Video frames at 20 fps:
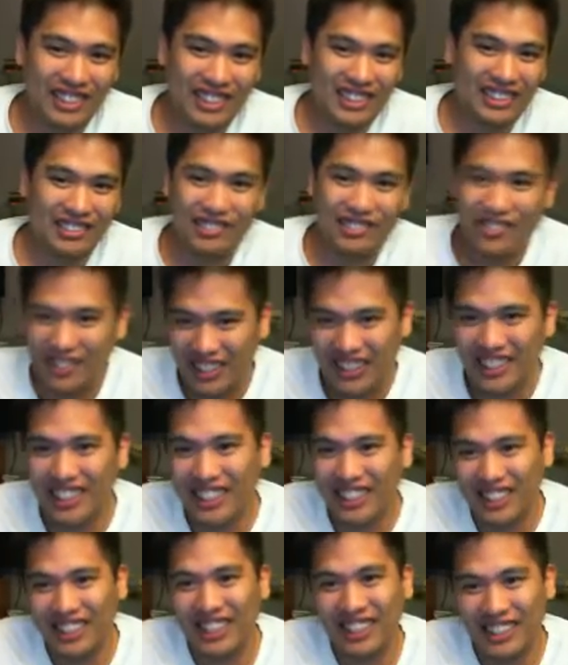is a
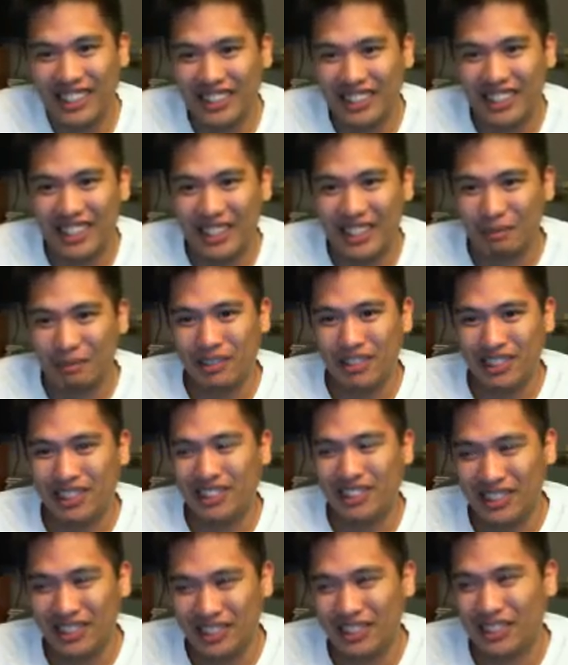flying knee at a
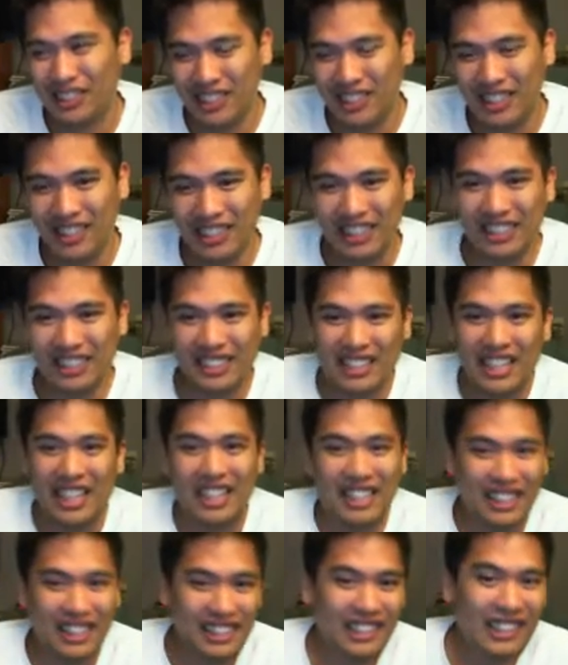Brazilian
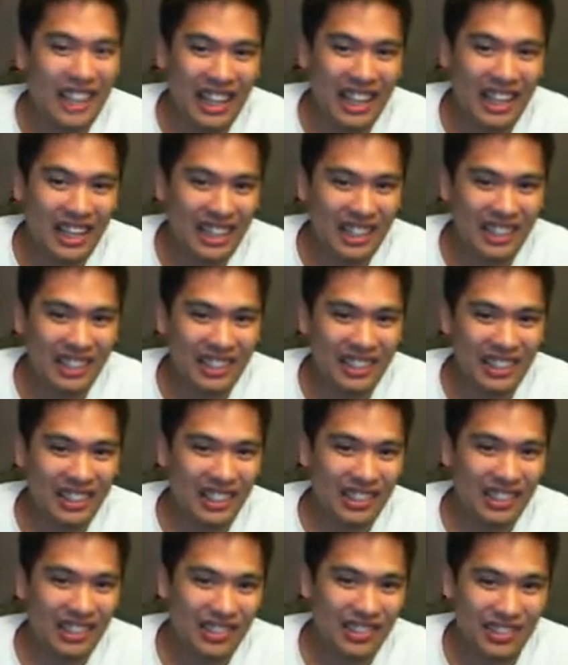at a guy
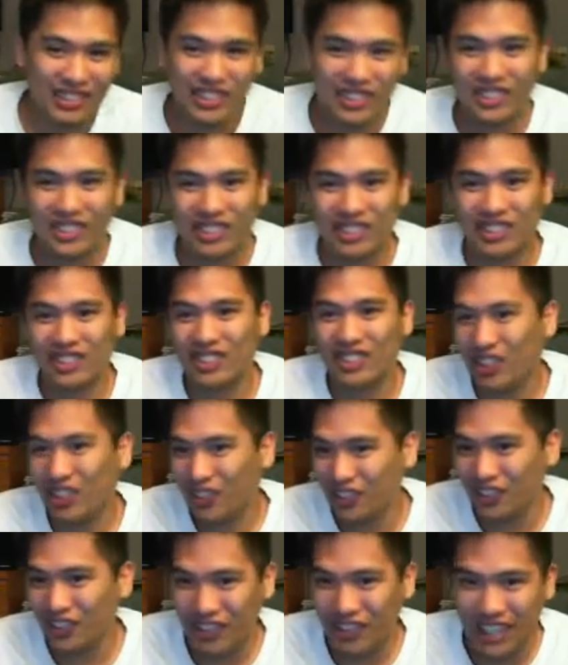whose
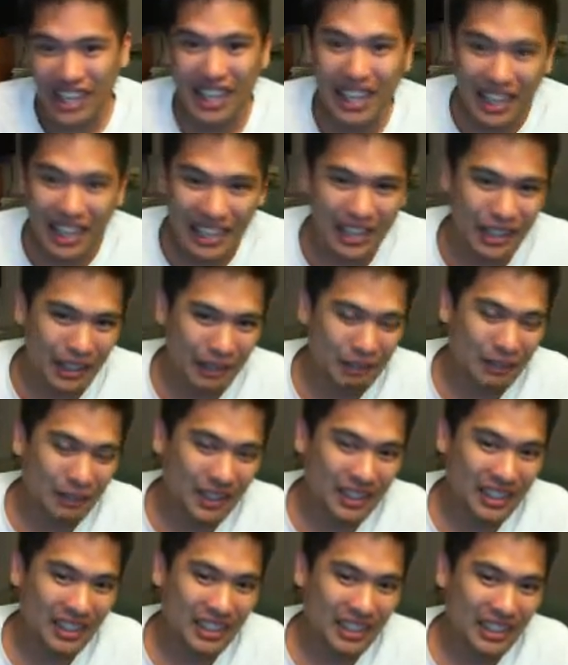sole
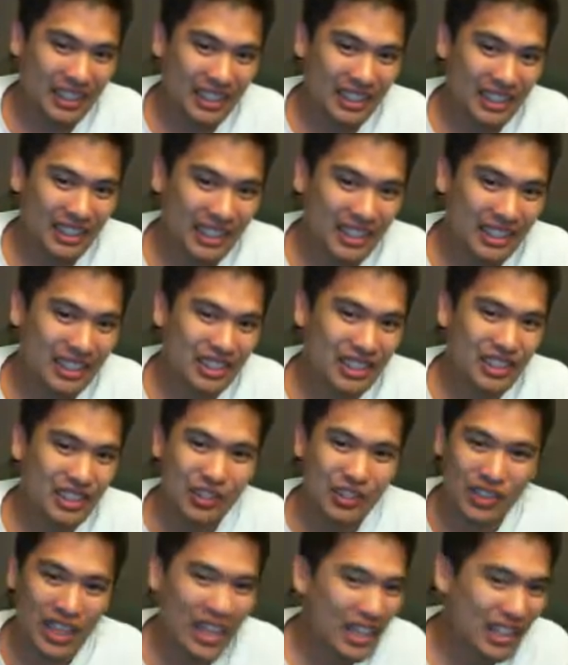aim is
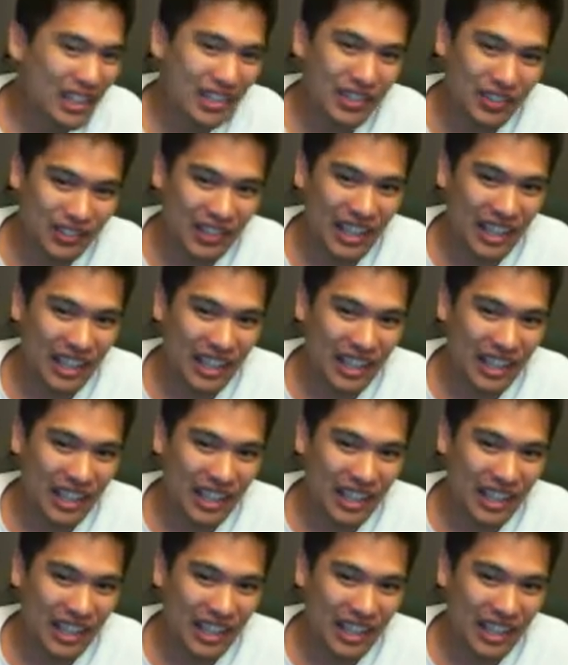to take you